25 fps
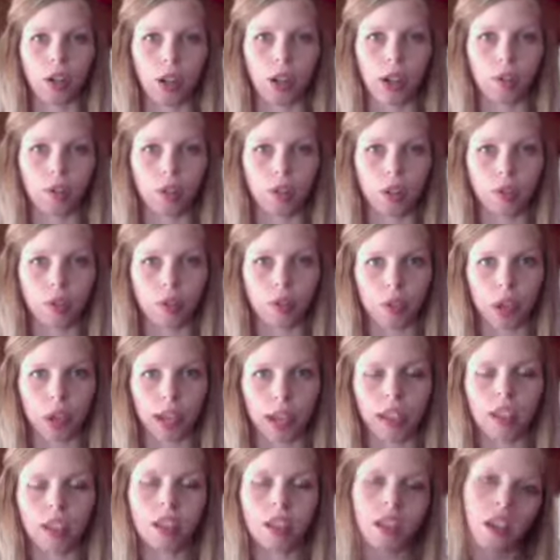after a few
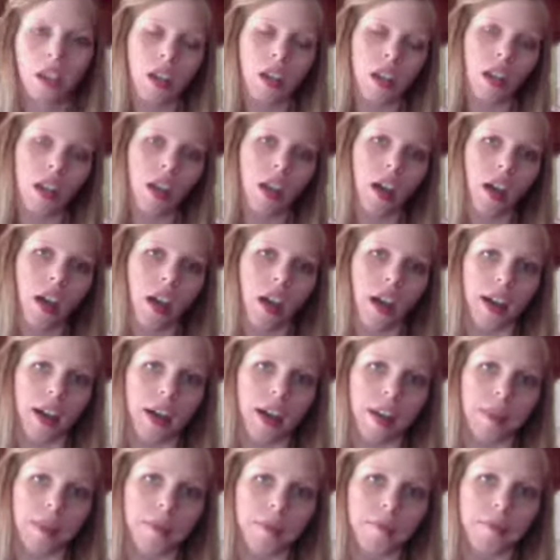days.
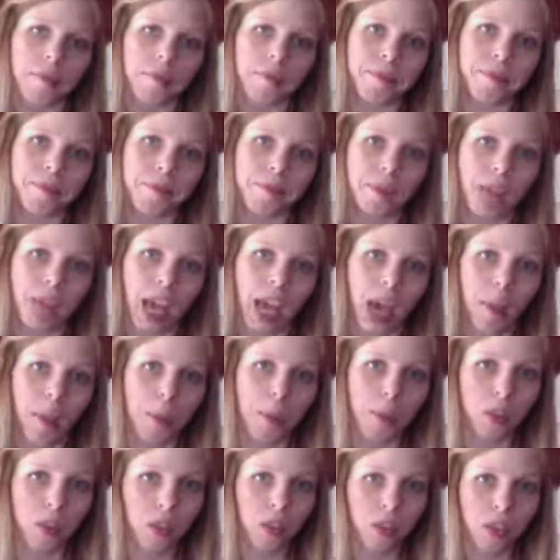
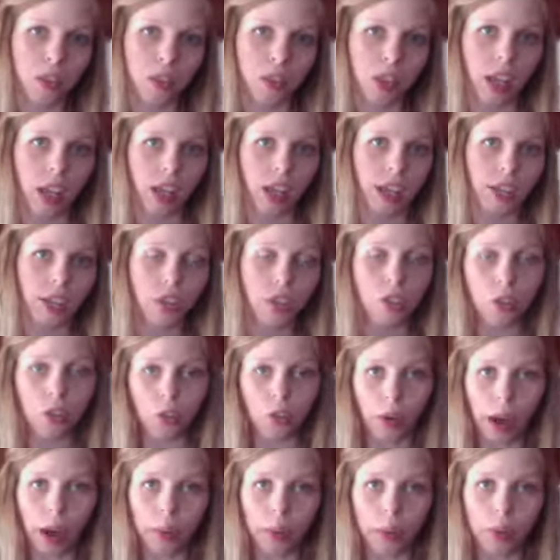Apples, I like to just
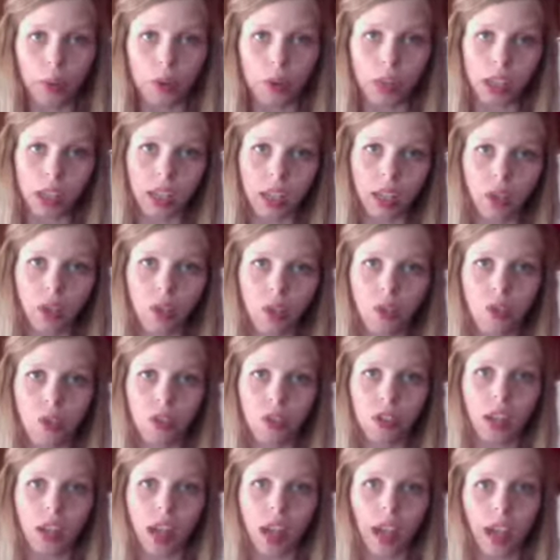grab those and eat
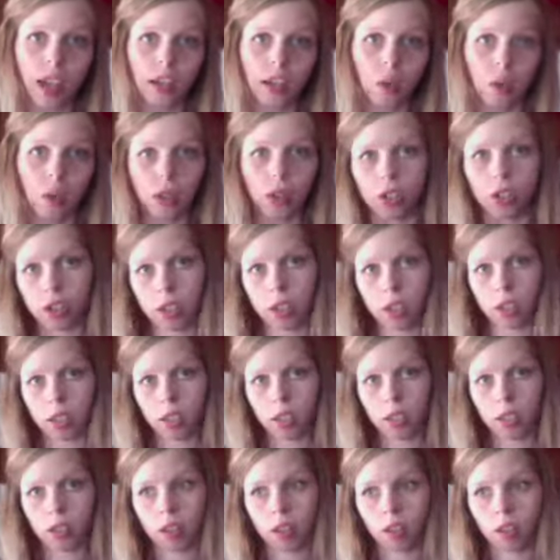those, and
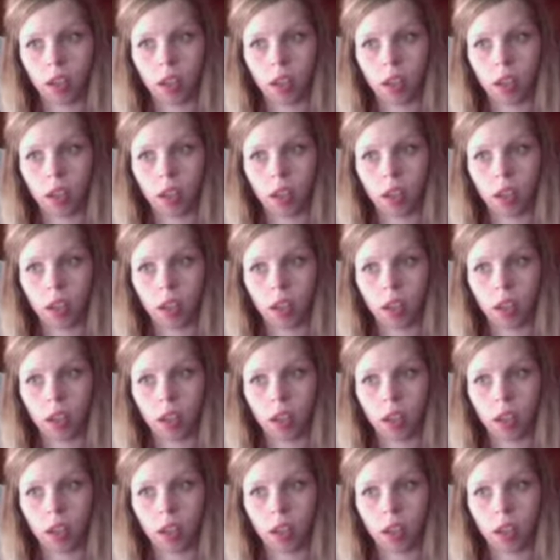oranges,